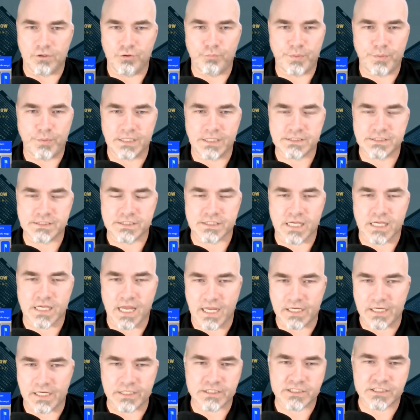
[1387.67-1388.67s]
UPS's
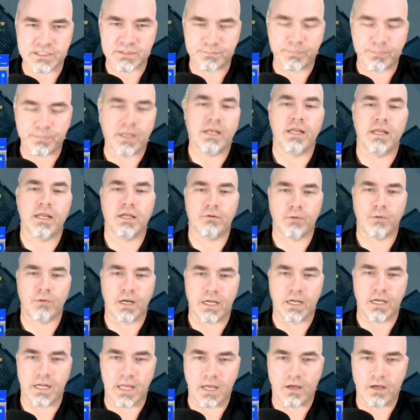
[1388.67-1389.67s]
head is spinning
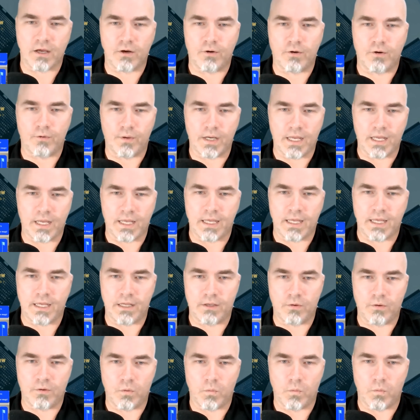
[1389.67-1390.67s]
right now
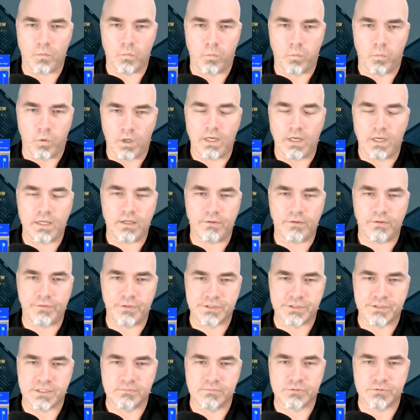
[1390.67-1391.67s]
at what
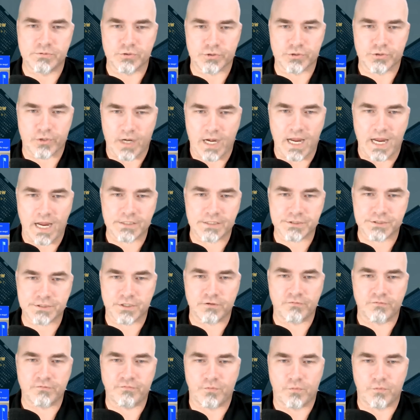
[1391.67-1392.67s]
the Teamsters are
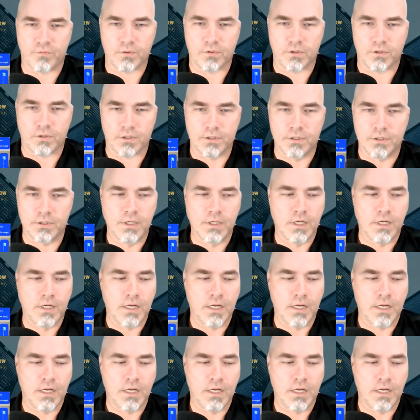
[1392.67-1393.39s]
asking for,